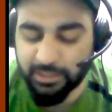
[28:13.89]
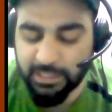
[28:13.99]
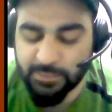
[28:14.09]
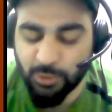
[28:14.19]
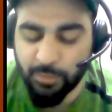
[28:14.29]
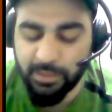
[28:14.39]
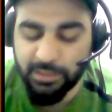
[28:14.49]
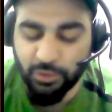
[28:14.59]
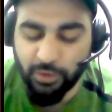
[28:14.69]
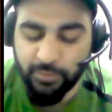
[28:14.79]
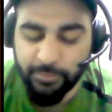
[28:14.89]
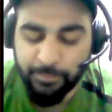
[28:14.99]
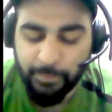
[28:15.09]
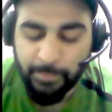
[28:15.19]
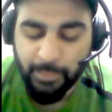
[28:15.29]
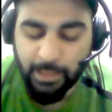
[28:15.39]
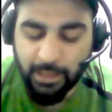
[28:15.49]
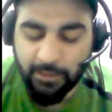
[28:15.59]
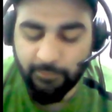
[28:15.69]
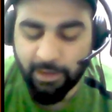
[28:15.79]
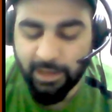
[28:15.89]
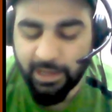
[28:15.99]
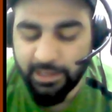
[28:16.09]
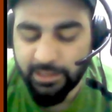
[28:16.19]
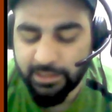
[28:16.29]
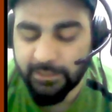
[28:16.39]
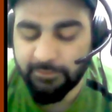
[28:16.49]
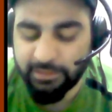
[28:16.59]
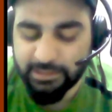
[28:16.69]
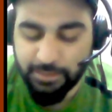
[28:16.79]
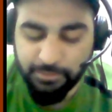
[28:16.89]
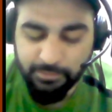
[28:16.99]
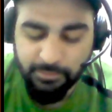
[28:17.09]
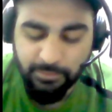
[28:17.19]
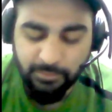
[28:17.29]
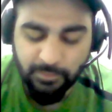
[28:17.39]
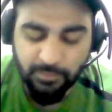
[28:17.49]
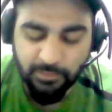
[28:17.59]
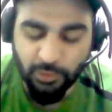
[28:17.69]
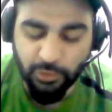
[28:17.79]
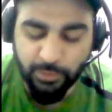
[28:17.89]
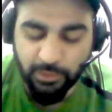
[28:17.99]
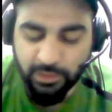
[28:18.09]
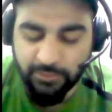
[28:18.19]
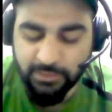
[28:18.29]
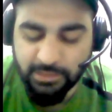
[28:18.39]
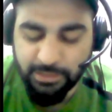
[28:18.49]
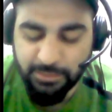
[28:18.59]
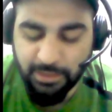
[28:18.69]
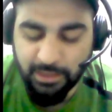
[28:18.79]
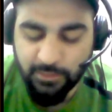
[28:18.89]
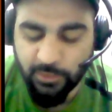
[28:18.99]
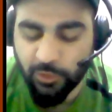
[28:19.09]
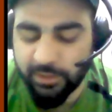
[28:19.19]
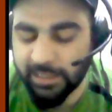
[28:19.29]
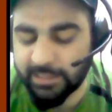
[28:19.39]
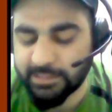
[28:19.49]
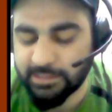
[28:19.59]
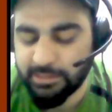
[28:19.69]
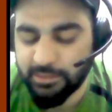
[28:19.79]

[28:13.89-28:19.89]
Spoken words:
That's probability of yi given some document or given some email. We'll call it x.